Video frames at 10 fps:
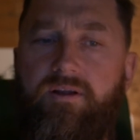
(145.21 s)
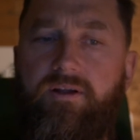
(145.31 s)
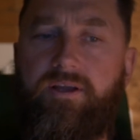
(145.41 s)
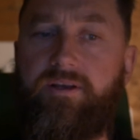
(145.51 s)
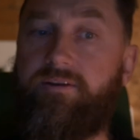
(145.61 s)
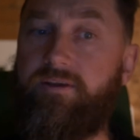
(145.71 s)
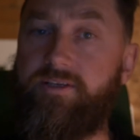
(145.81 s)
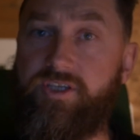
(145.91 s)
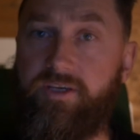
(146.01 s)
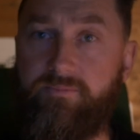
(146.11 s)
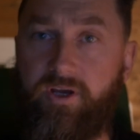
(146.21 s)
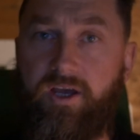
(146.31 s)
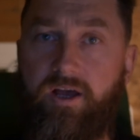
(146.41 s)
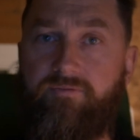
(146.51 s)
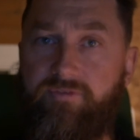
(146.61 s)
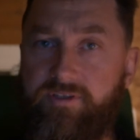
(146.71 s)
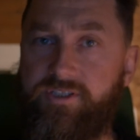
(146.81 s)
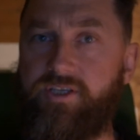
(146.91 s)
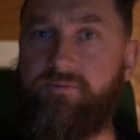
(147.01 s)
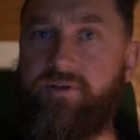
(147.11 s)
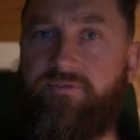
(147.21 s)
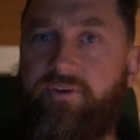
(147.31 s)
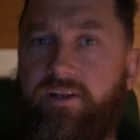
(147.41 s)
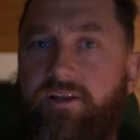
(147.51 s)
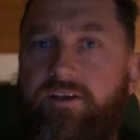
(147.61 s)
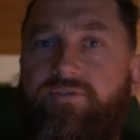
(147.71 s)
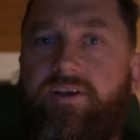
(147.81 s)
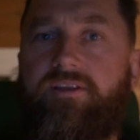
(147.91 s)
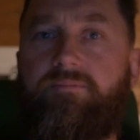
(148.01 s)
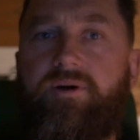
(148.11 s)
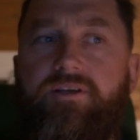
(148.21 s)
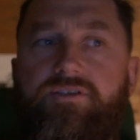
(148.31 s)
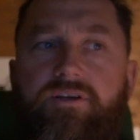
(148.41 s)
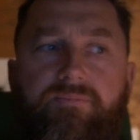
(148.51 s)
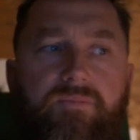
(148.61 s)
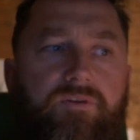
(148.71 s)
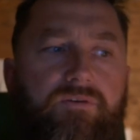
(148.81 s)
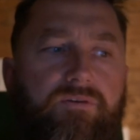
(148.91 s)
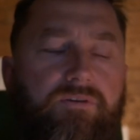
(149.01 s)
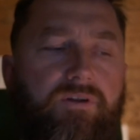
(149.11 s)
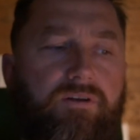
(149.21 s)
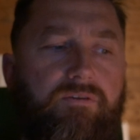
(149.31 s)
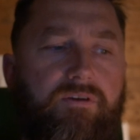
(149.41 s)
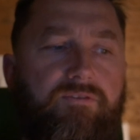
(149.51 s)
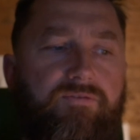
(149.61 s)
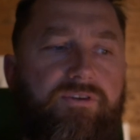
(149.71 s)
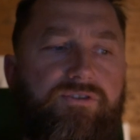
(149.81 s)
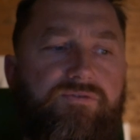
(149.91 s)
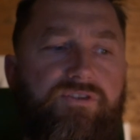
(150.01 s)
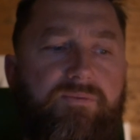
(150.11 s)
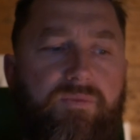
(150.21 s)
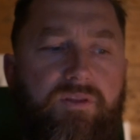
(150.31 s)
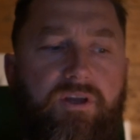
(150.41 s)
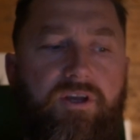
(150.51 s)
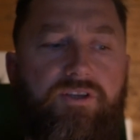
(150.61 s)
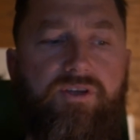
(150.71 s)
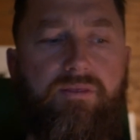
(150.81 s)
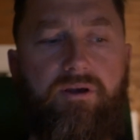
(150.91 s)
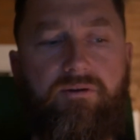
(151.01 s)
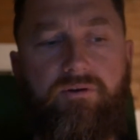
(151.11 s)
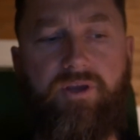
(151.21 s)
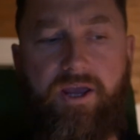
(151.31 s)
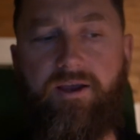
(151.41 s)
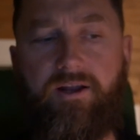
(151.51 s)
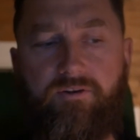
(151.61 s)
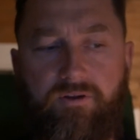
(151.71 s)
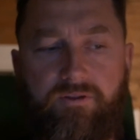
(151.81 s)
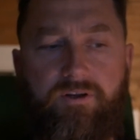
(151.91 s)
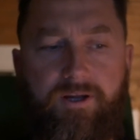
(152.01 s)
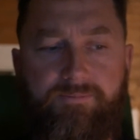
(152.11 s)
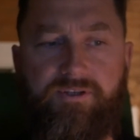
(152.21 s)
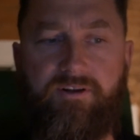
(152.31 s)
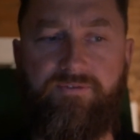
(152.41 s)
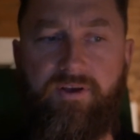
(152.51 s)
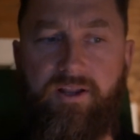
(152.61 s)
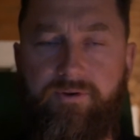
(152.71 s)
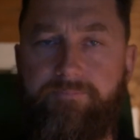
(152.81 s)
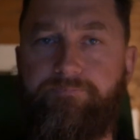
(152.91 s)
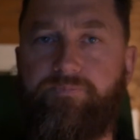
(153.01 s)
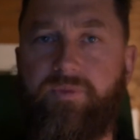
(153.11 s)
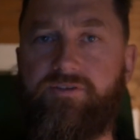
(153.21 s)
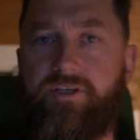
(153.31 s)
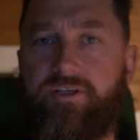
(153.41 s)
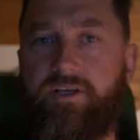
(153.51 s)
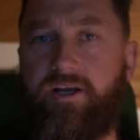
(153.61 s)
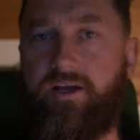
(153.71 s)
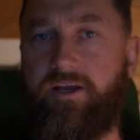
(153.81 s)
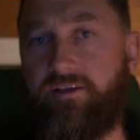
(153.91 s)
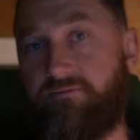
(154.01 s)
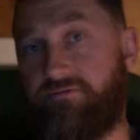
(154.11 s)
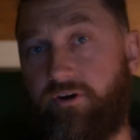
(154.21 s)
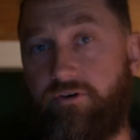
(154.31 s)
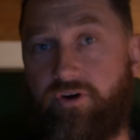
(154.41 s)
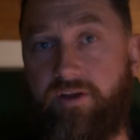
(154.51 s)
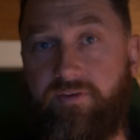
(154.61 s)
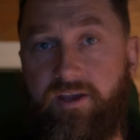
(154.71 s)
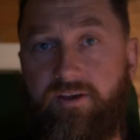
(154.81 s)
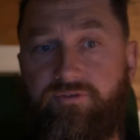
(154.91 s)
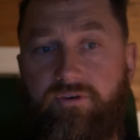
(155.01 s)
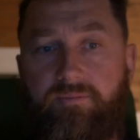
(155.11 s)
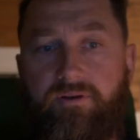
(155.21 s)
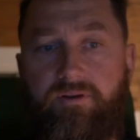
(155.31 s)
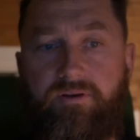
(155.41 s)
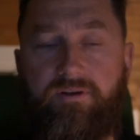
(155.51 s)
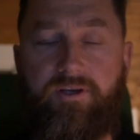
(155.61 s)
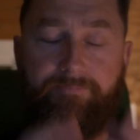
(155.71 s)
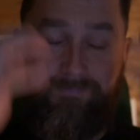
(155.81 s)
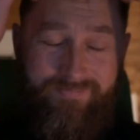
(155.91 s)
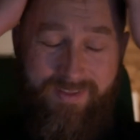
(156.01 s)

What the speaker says: And he seemed definitely affected by something, or under the influence of something. So I thought, okay, I'll call the cops and I'll follow him. So I started driving after him and